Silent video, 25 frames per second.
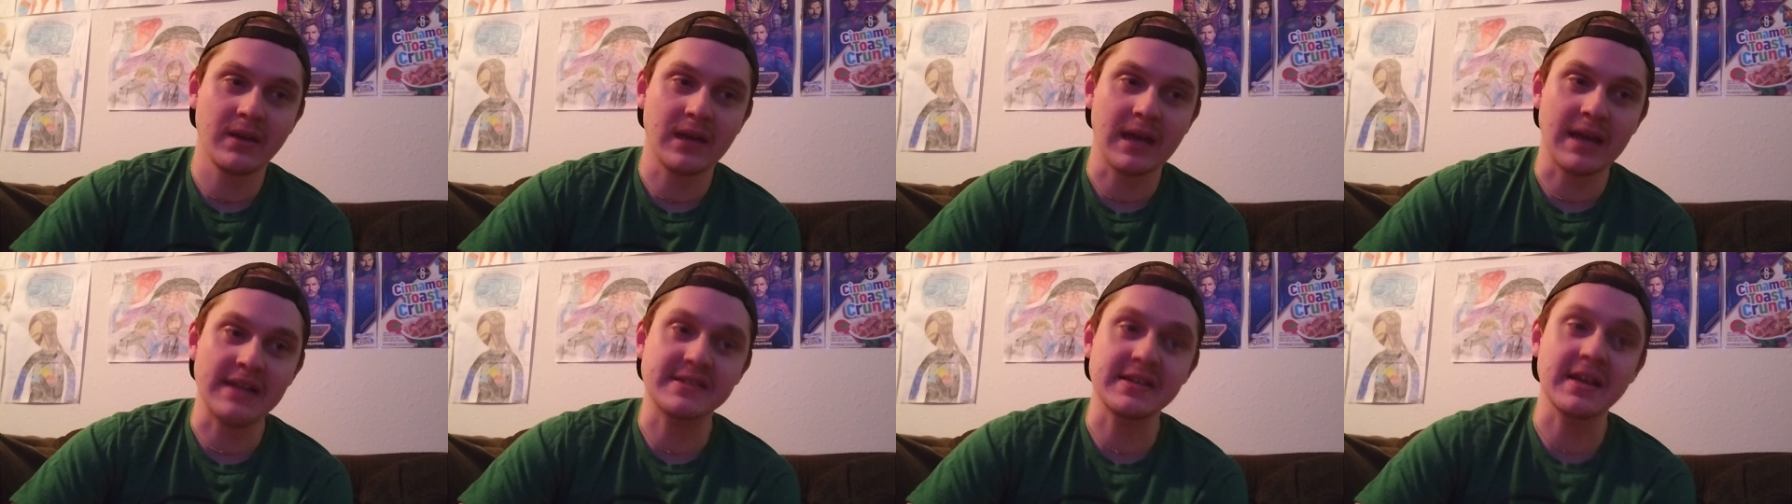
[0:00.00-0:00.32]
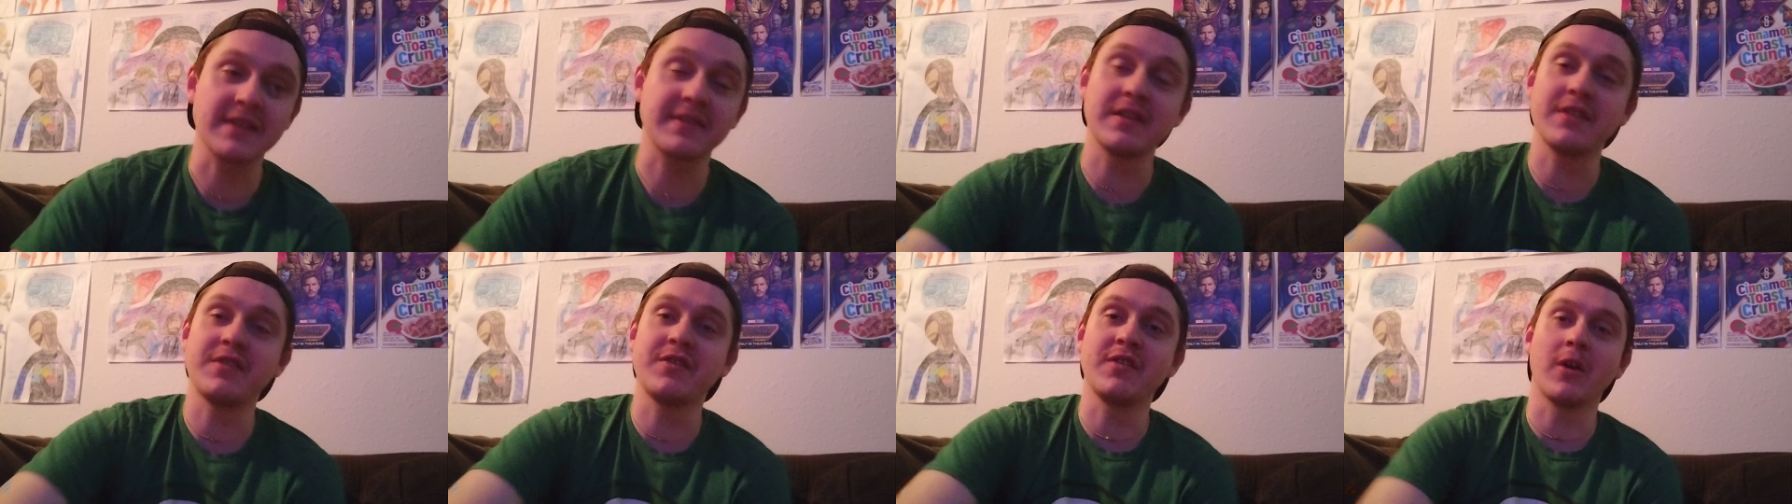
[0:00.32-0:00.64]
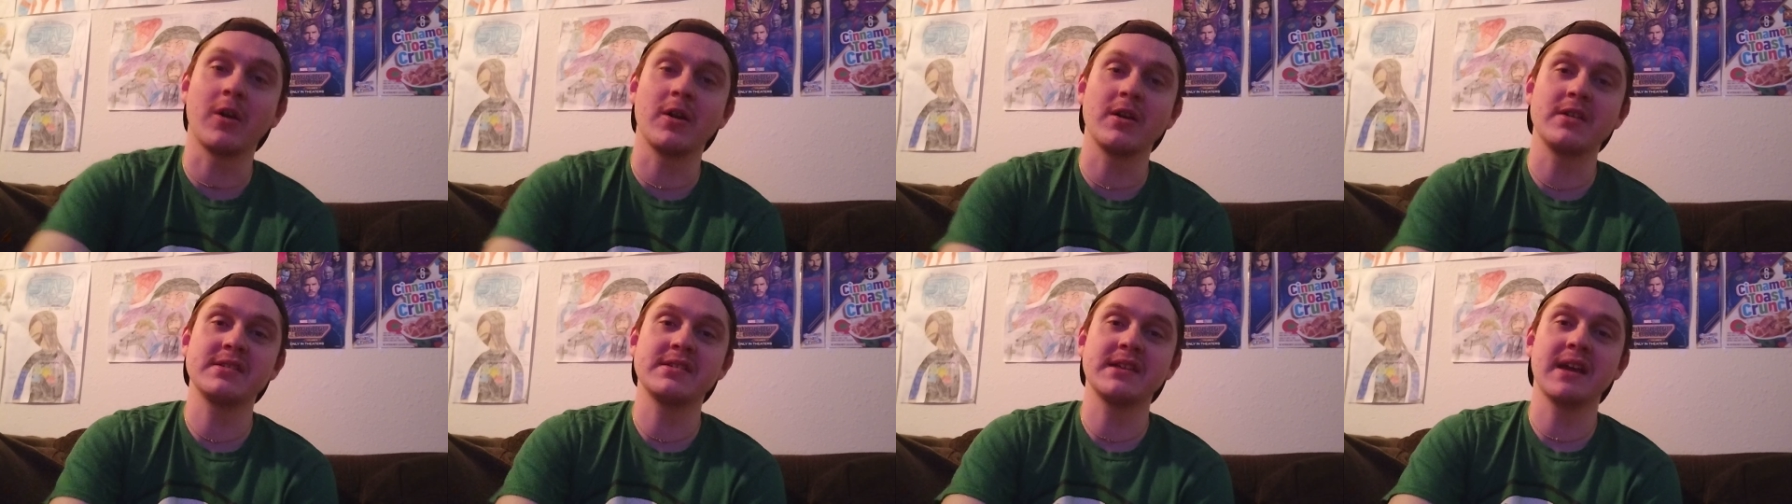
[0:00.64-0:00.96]
it's like the
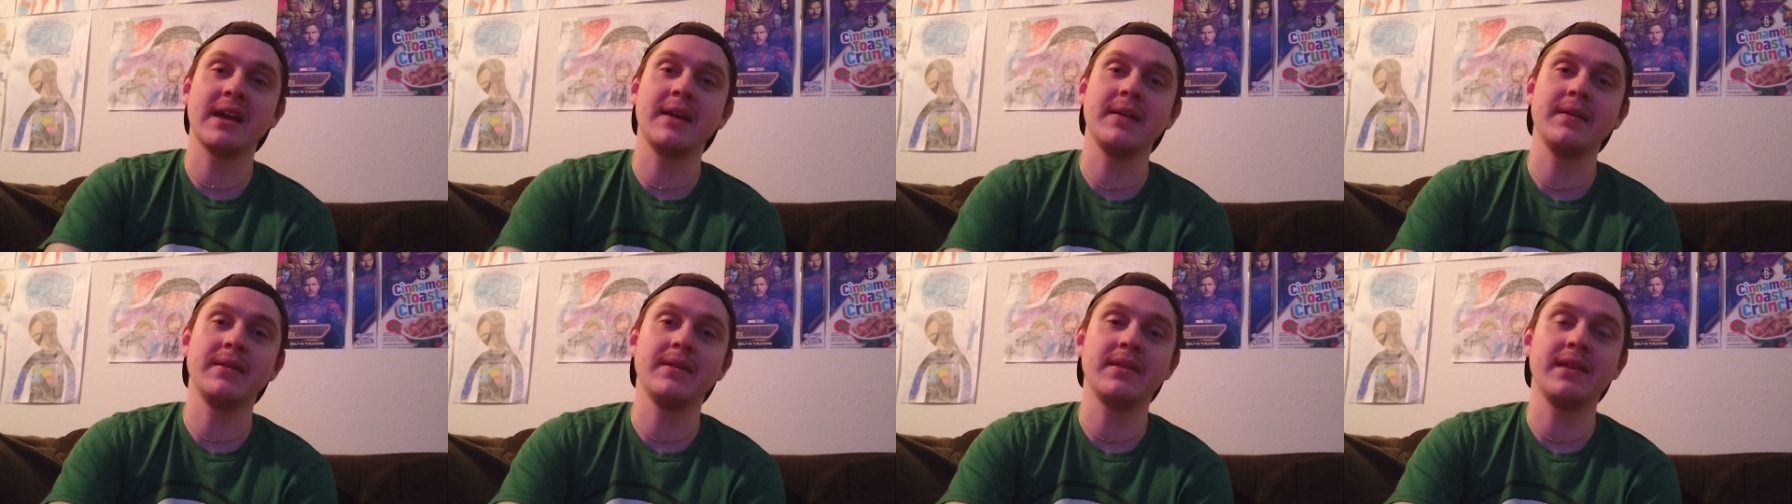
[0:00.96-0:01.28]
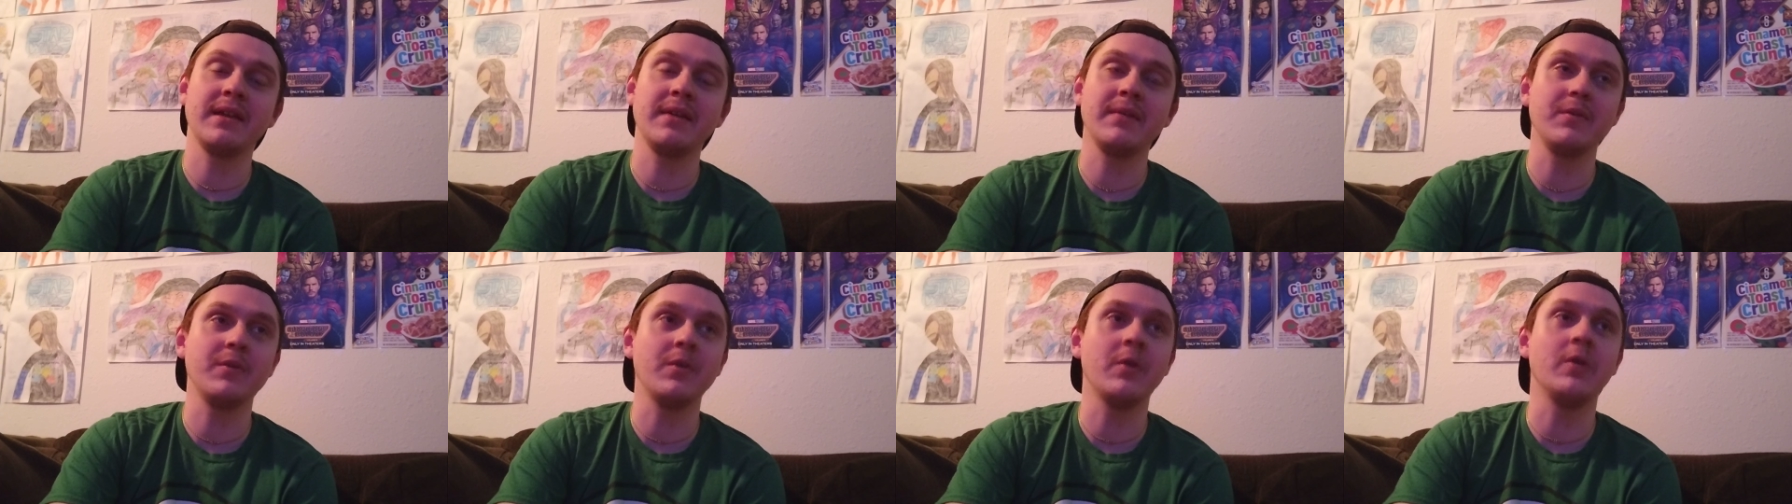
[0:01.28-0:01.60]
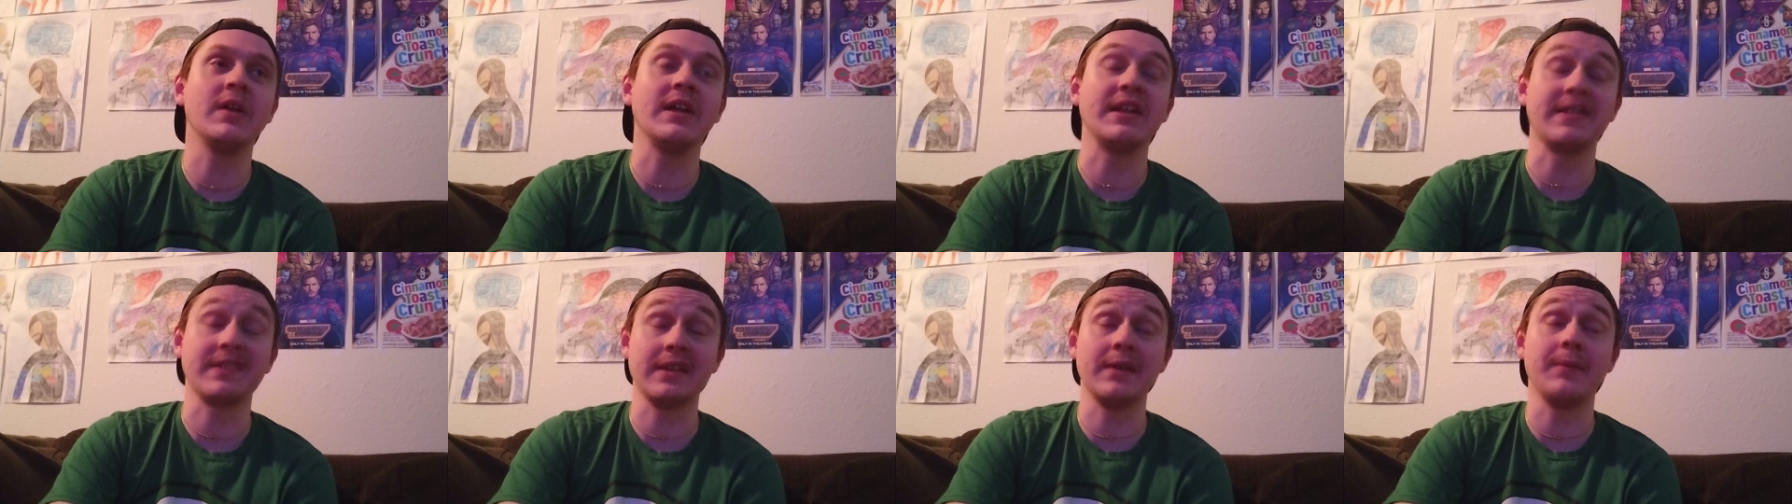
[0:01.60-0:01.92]
dark side thing. No,
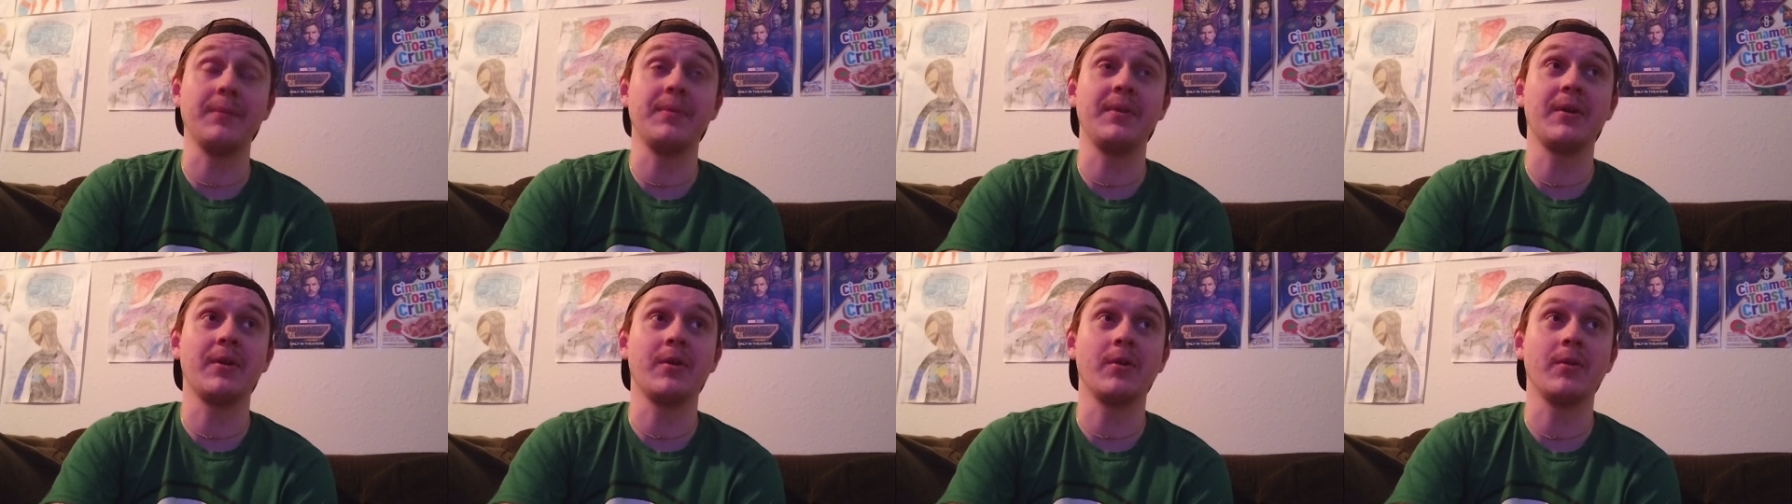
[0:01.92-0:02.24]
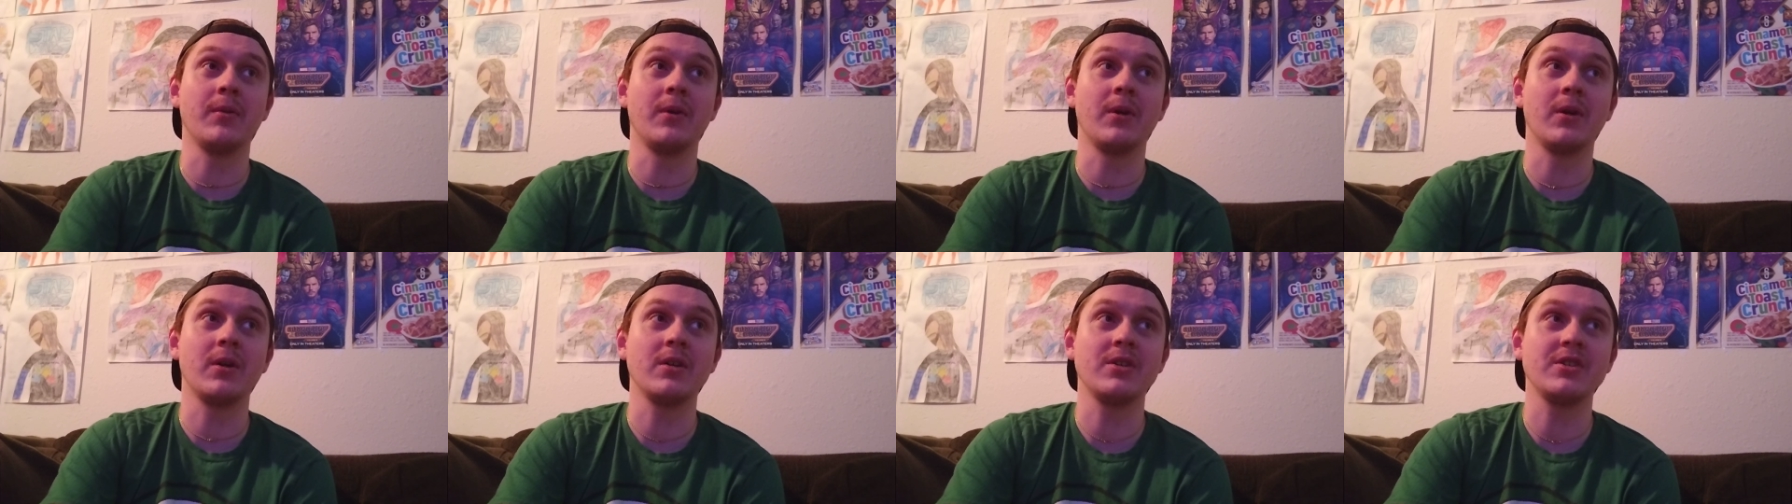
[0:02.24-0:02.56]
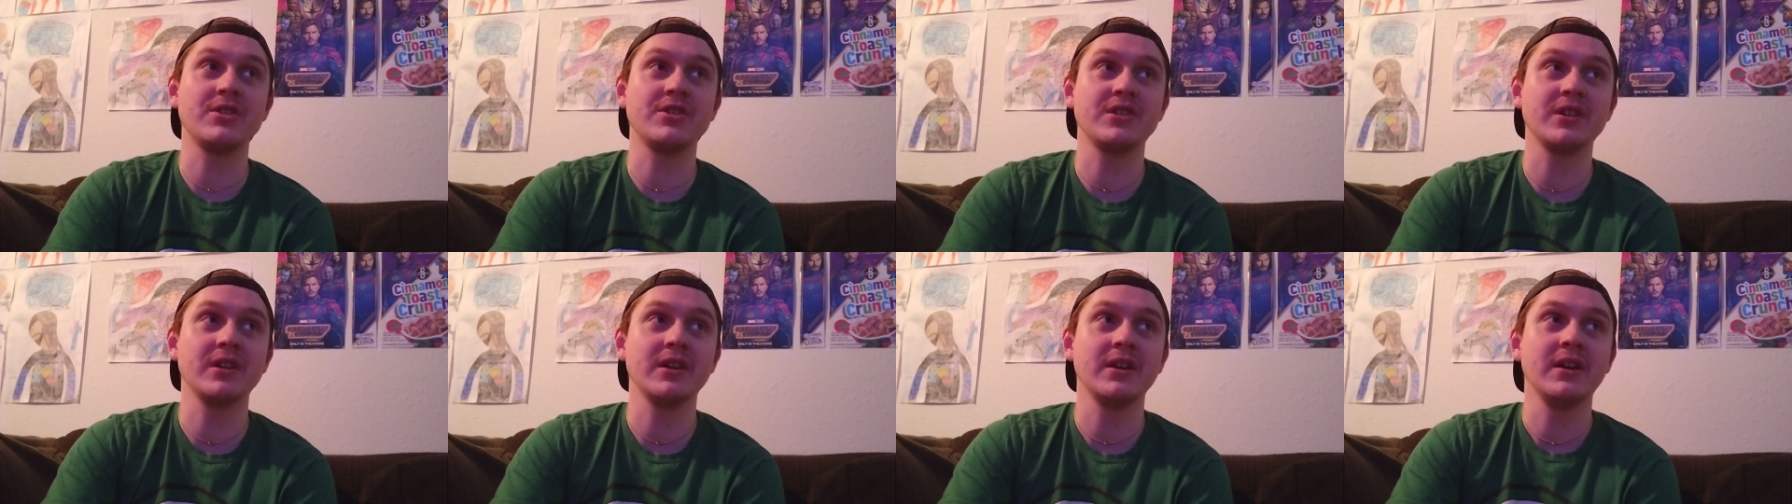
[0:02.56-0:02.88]
like the Imperial
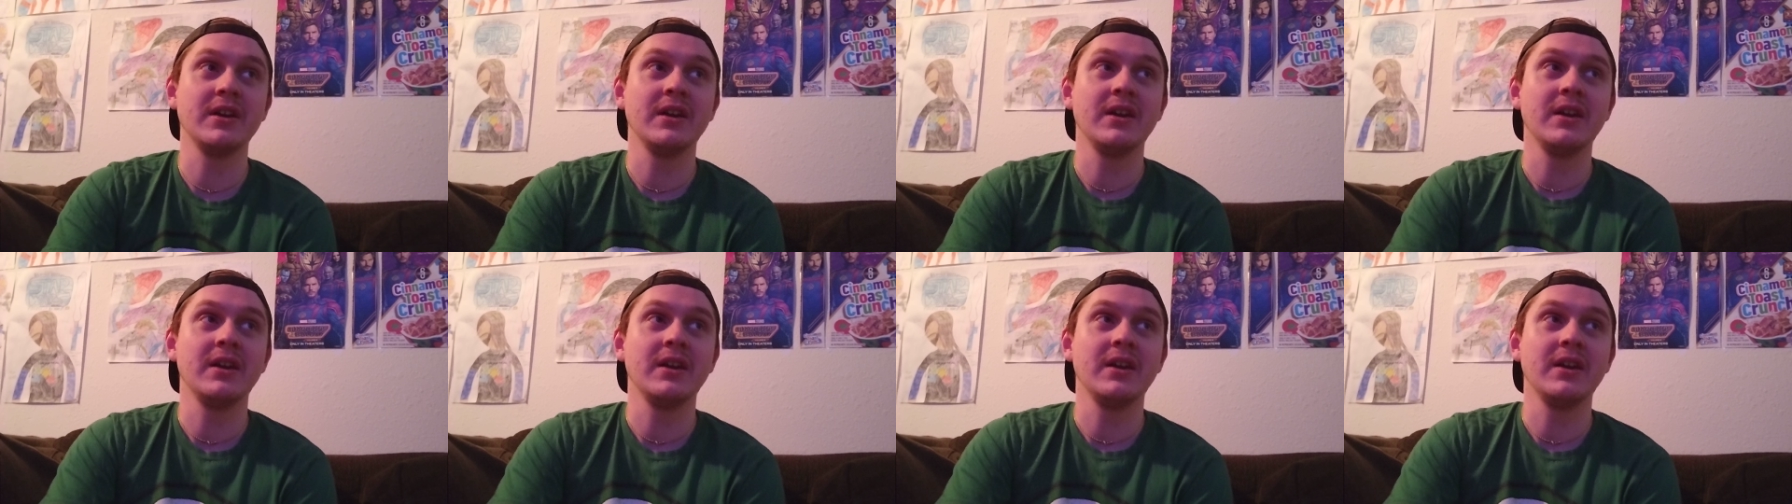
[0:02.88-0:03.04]
March,